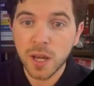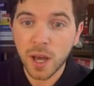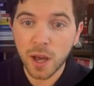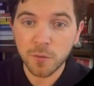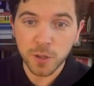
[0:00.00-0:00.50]

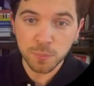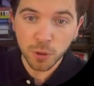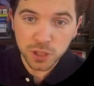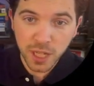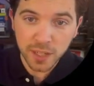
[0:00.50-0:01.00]
Vite
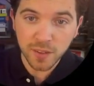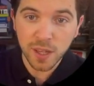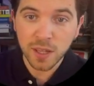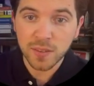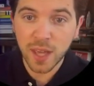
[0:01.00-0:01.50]
project
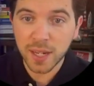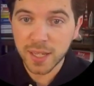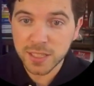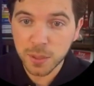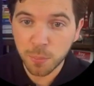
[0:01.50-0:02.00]
that
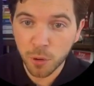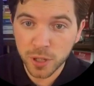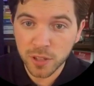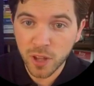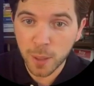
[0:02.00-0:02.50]
is
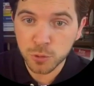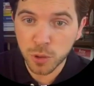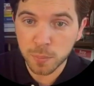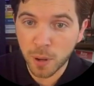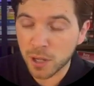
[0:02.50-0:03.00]
supporting
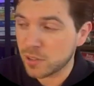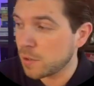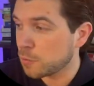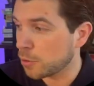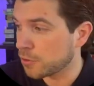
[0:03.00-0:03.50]
TypeScript by
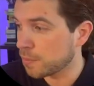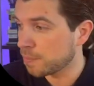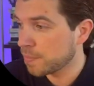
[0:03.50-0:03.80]
default.